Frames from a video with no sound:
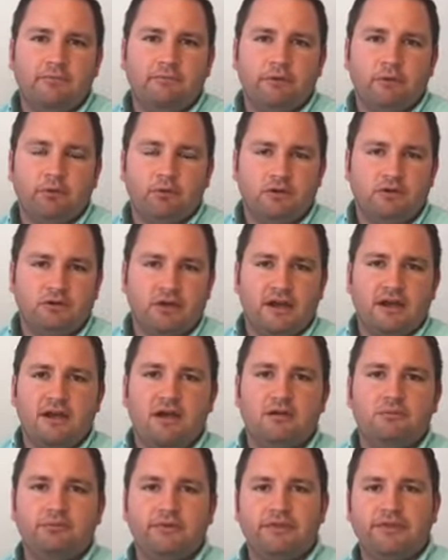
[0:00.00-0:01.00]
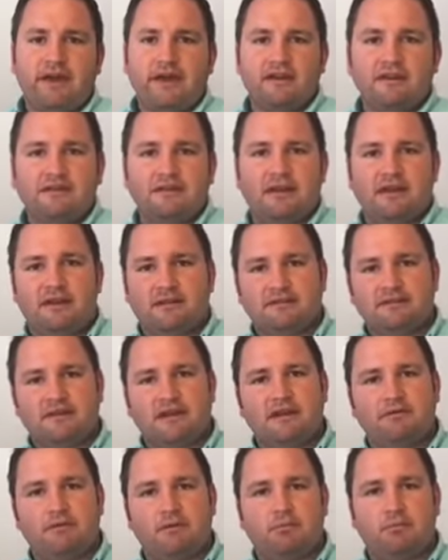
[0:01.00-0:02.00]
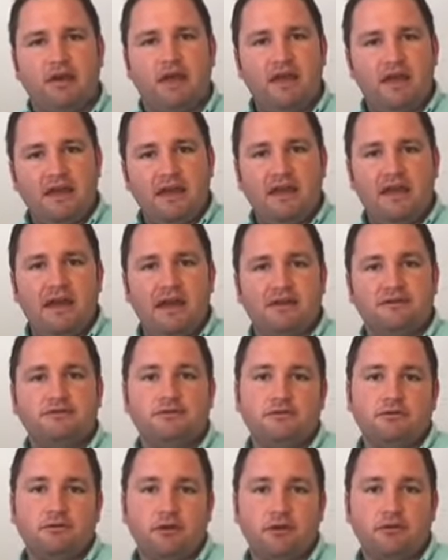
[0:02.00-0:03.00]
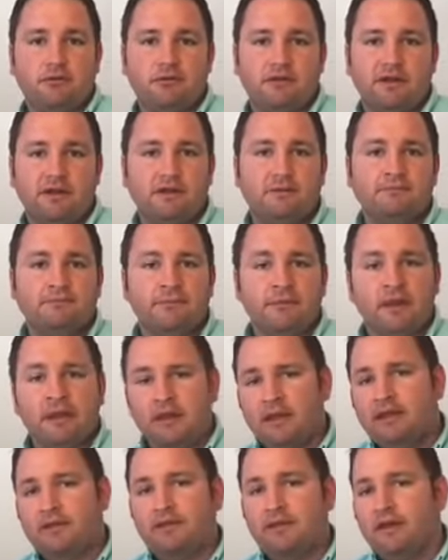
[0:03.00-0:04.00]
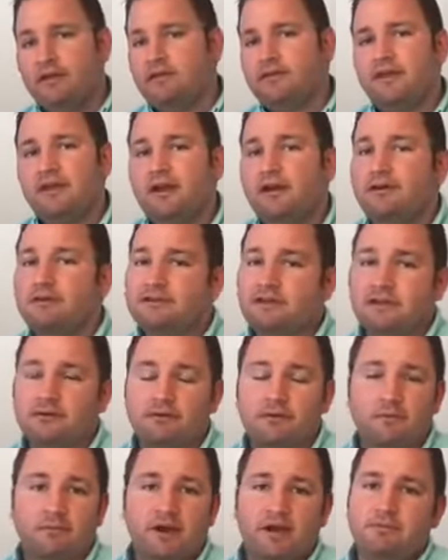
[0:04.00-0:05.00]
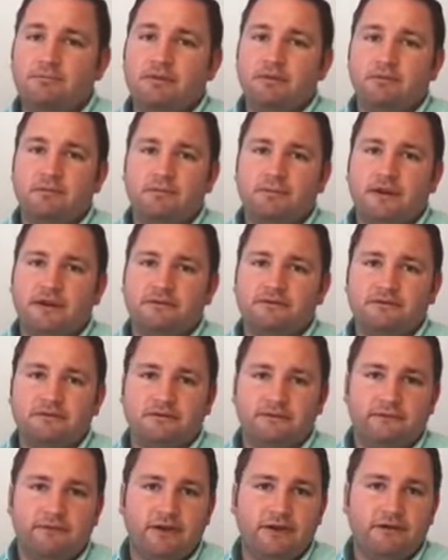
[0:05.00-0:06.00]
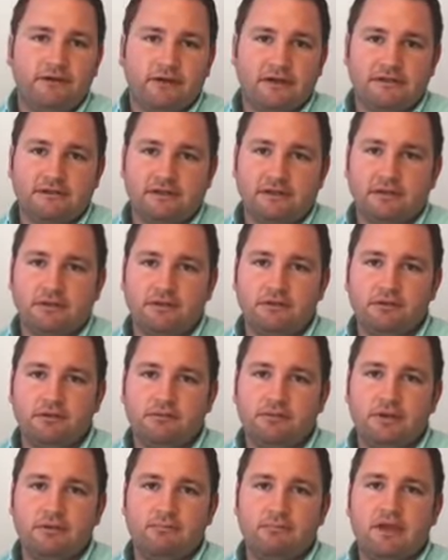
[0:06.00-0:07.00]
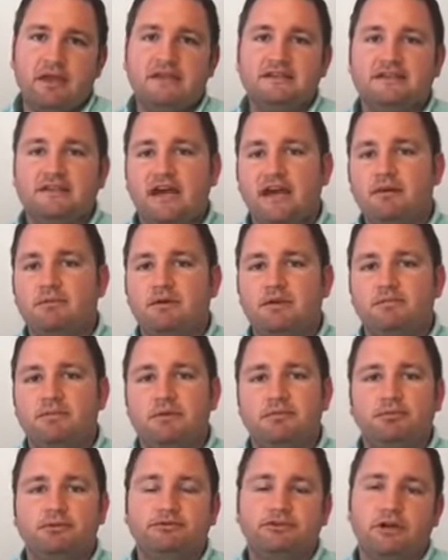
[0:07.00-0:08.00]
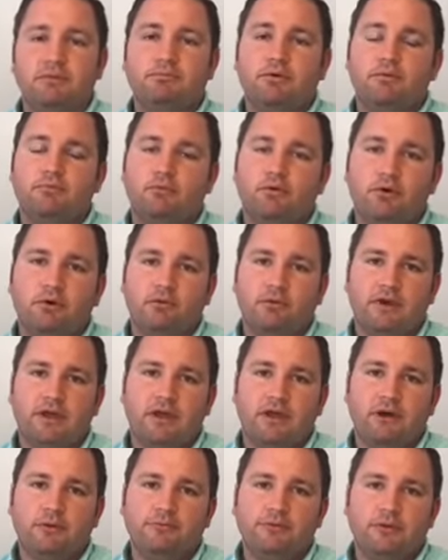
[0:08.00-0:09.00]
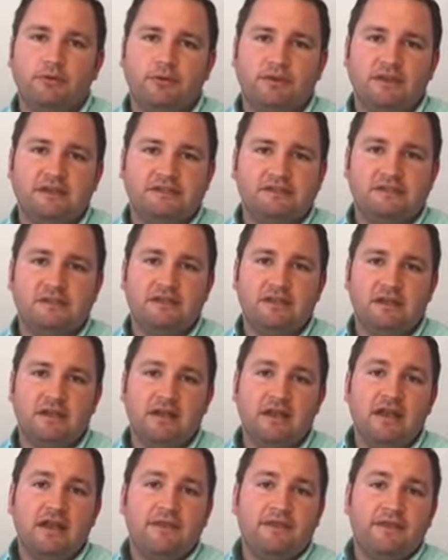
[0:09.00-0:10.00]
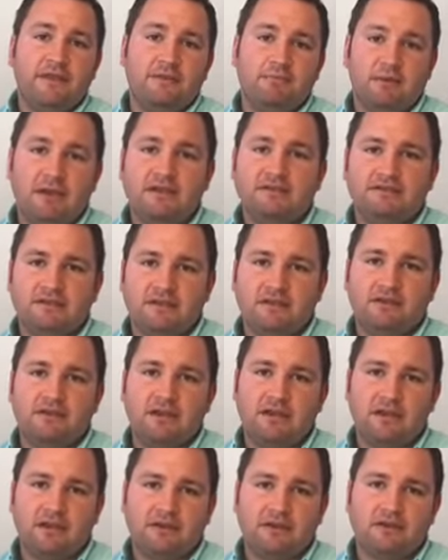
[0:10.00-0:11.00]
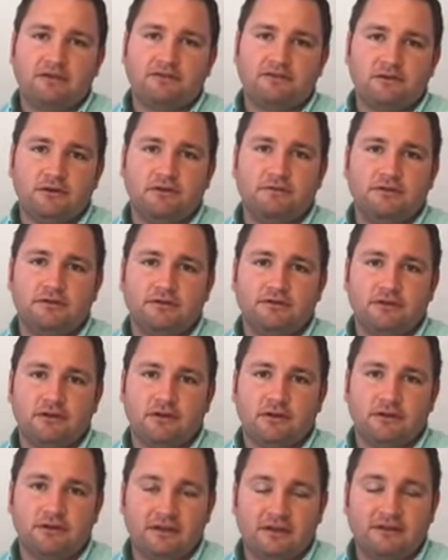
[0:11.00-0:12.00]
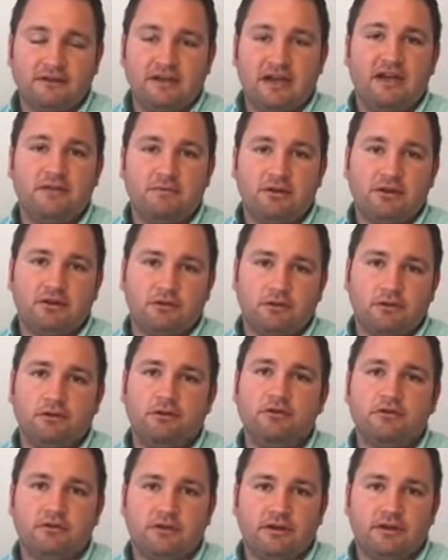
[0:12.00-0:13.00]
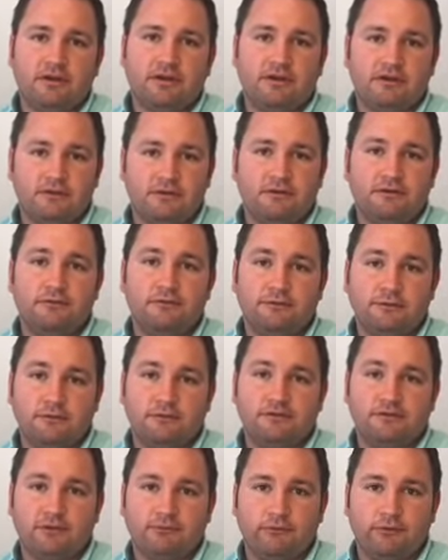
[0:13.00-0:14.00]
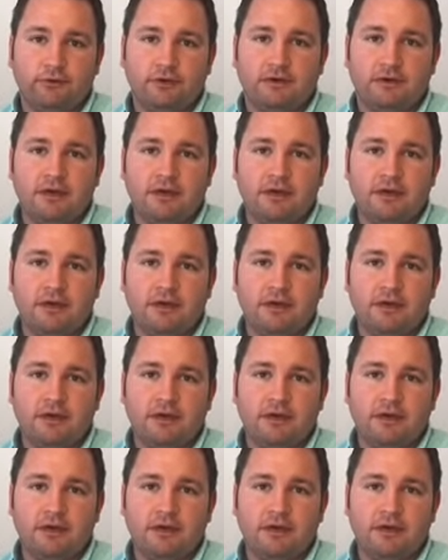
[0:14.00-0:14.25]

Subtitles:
We try to help with that, in that it's kind of a pay-as-you-go thing. The other thing I always like to remind people about is just fundraising. You'll be amazed at how many people jump on board and want to help you when they see the amazing thing that a service dog, that a diabetic alert dog can do for someone.